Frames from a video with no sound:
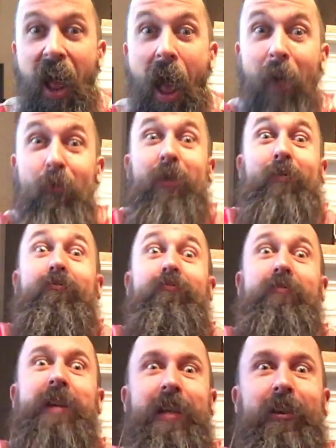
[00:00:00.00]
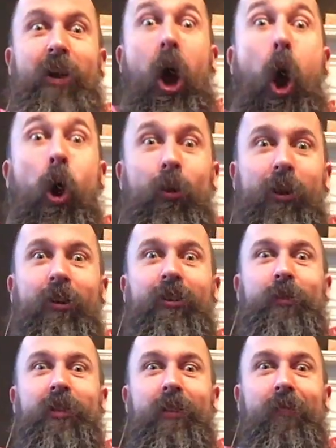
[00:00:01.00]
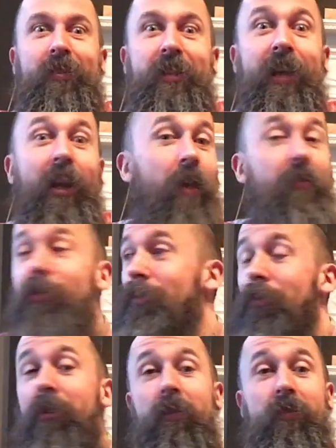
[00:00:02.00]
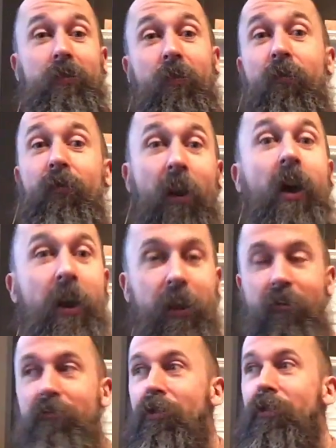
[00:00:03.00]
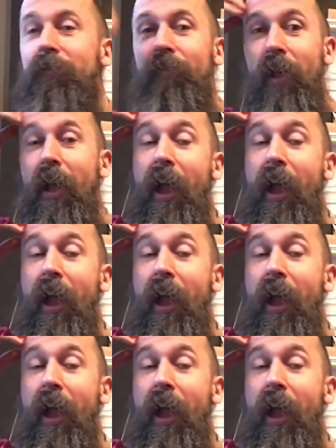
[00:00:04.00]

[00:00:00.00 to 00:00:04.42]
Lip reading: And we were really holding on to each other for dear life. Otherwise we were going to just fly across.